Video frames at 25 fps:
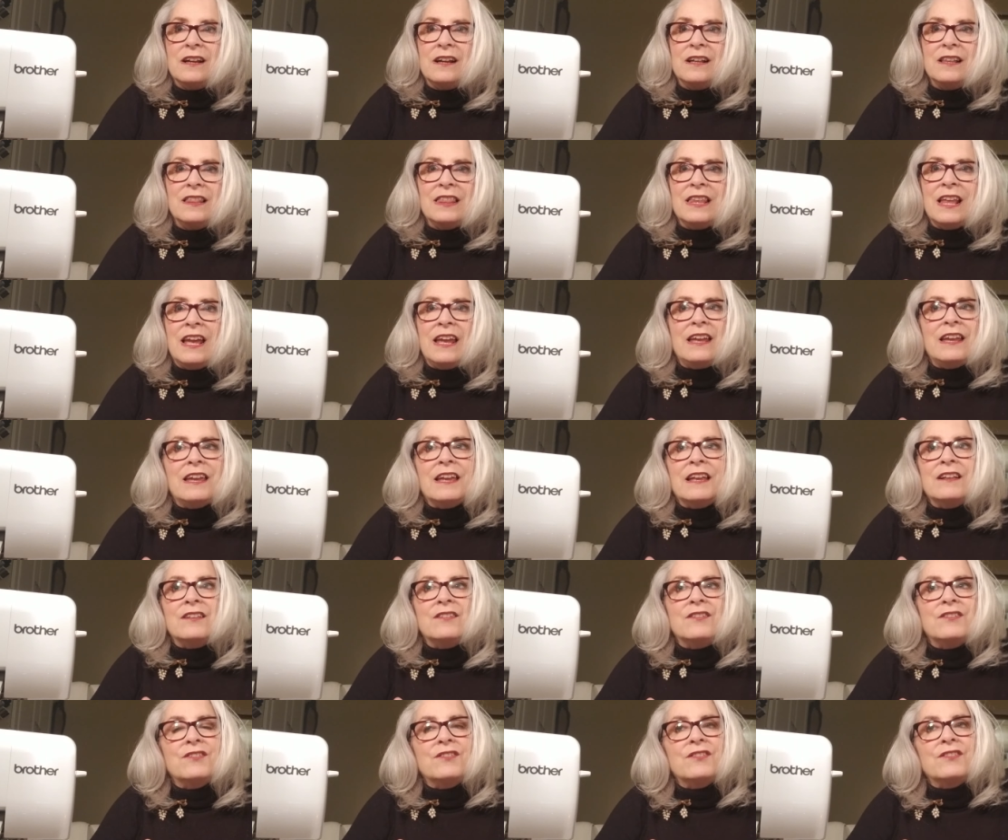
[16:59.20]
Like
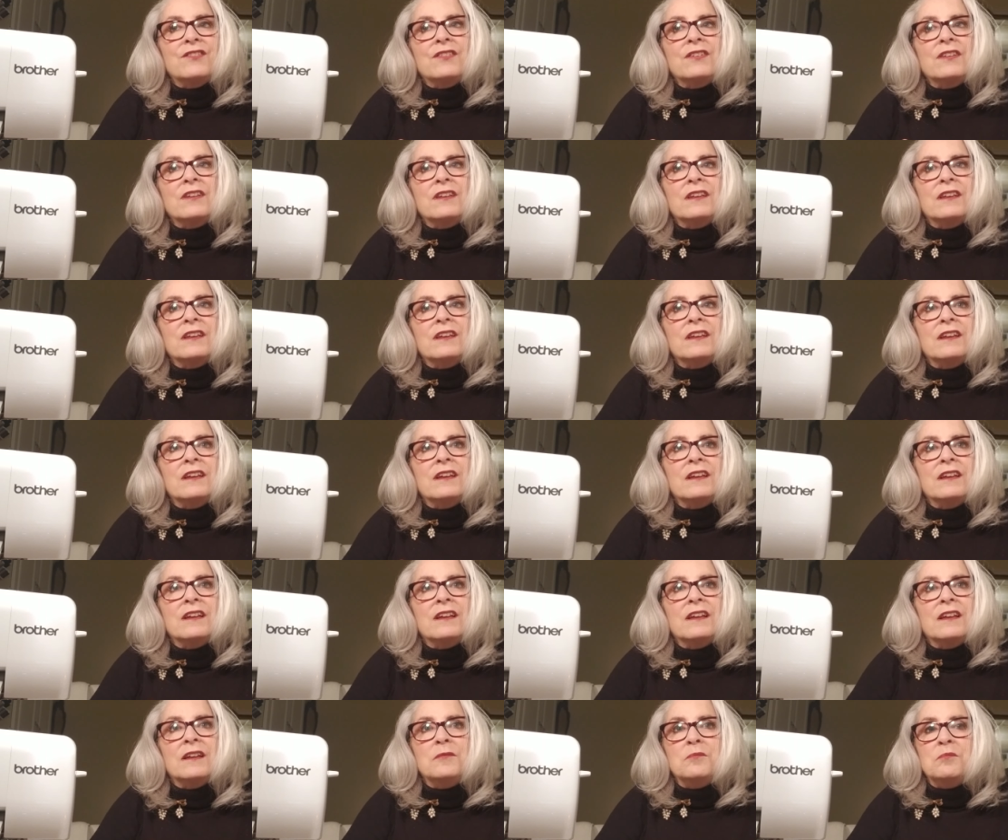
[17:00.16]
it's
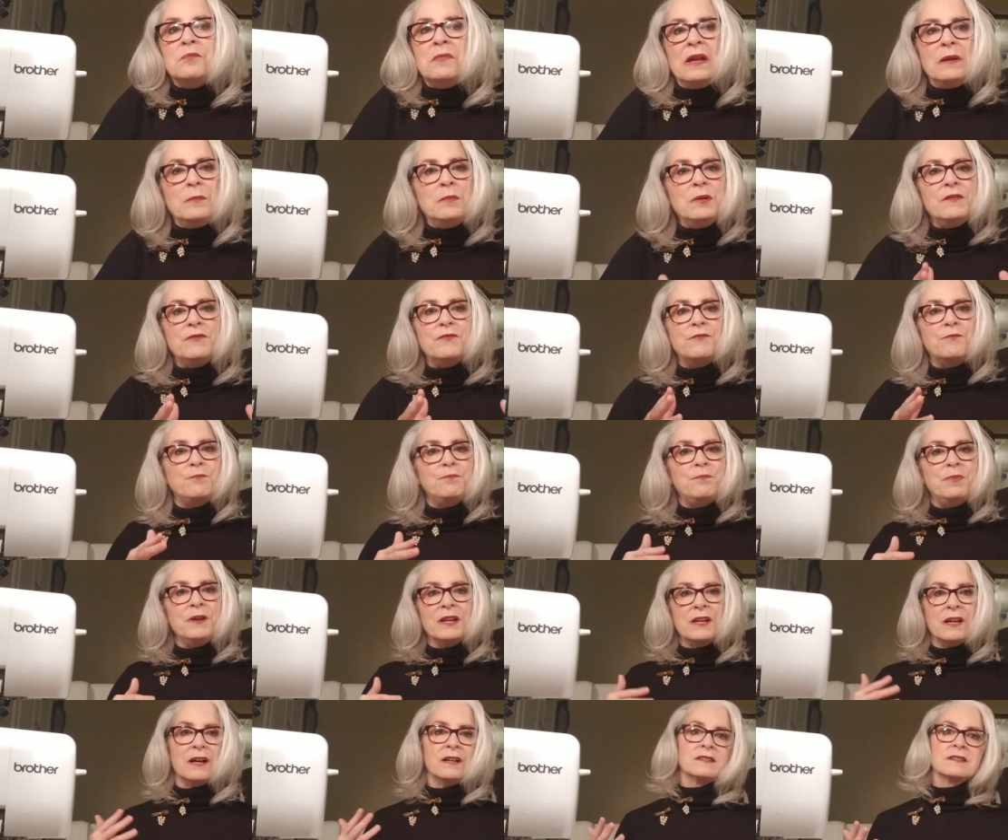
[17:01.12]
maybe
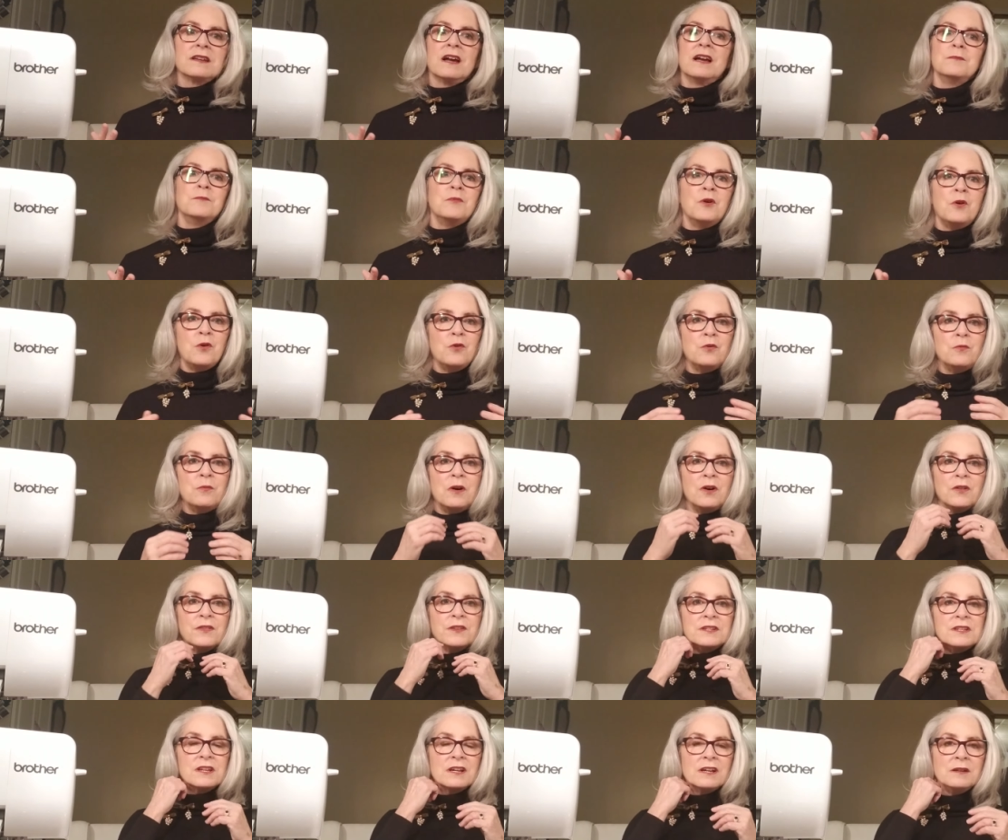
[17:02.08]
because I'm home all
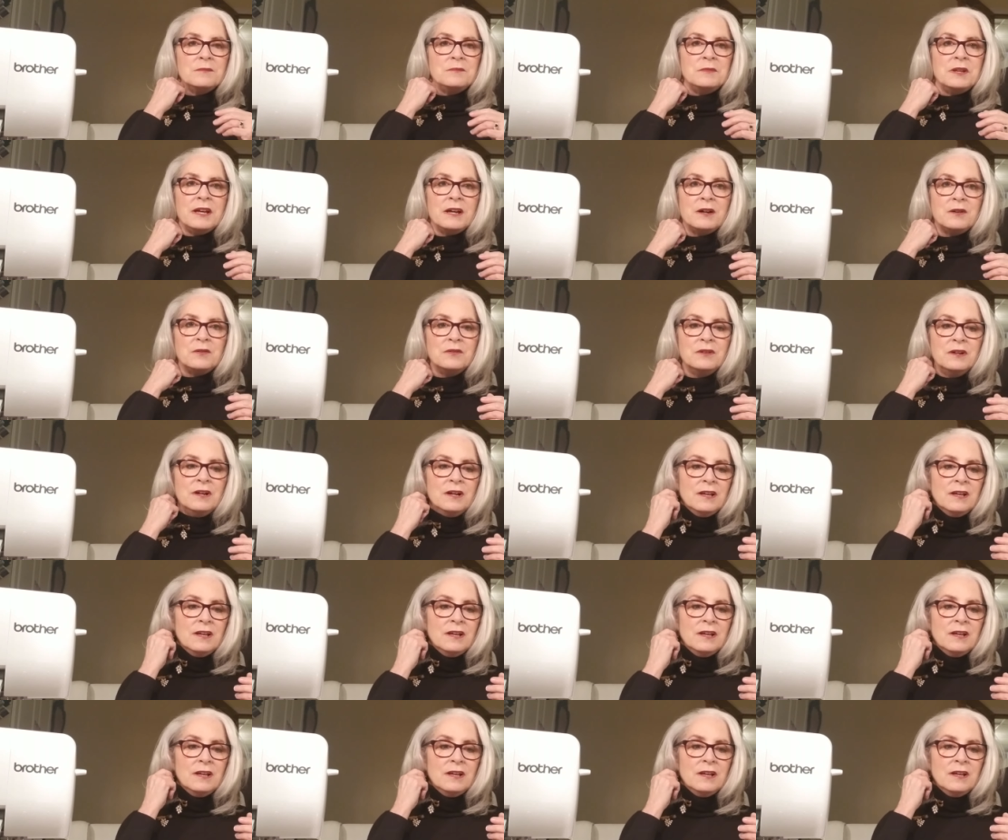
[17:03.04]
the time now,